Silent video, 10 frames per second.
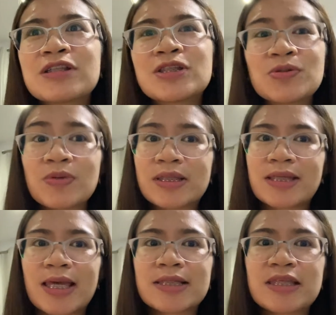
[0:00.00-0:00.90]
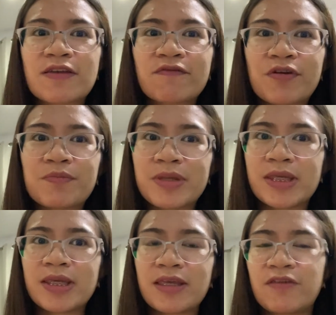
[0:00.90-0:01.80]
too enticing for
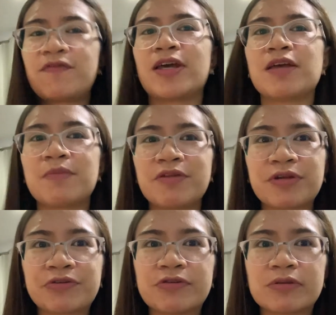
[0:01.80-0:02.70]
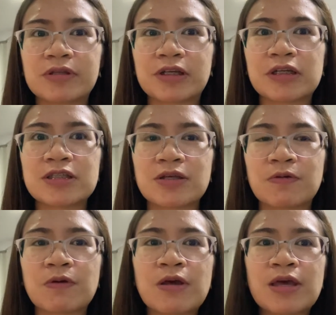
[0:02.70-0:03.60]
me if I am a recruiter.
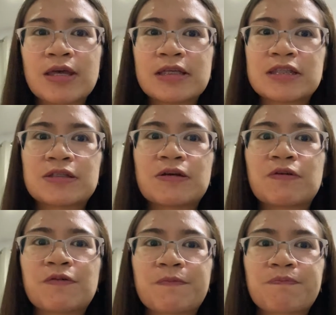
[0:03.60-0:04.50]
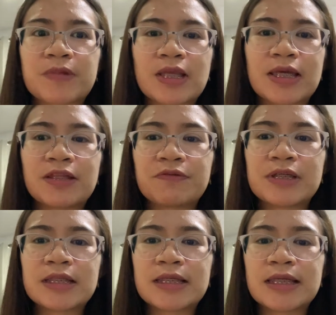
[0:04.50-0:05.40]
So it
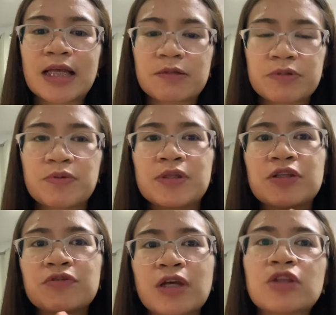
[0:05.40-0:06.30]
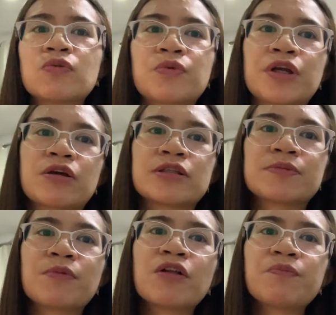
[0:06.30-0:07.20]
really helps when you try to work on
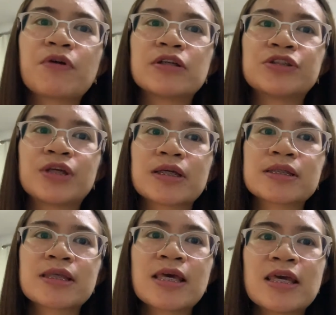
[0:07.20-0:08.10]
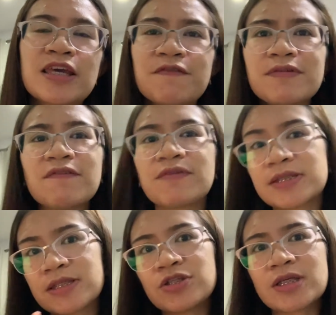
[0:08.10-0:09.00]
small projects, even if
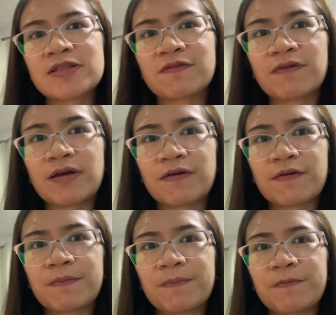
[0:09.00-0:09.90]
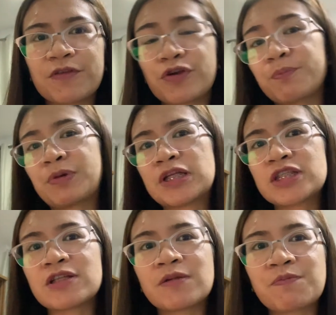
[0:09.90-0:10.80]
it's just your
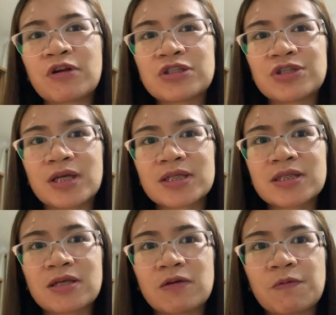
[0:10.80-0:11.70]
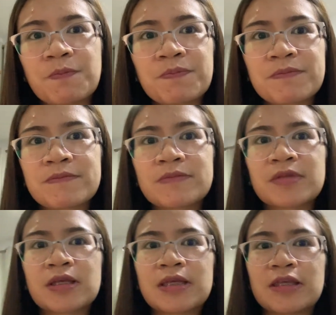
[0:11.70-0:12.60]
personal project. So
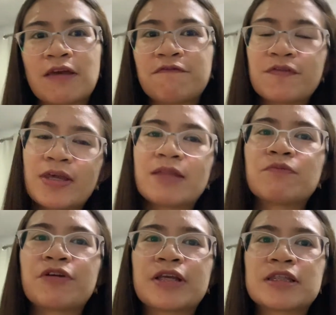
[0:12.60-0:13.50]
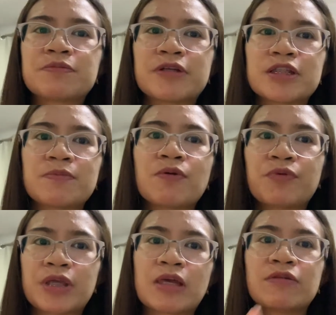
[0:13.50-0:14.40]
you have to gain more experience by
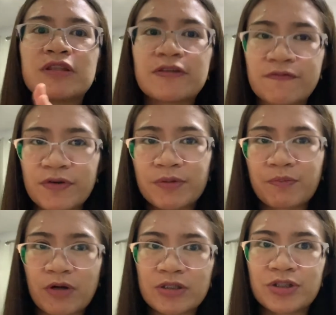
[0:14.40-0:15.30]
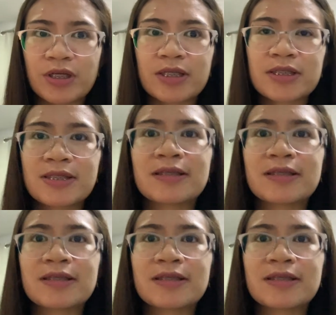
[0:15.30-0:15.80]
working on different projects.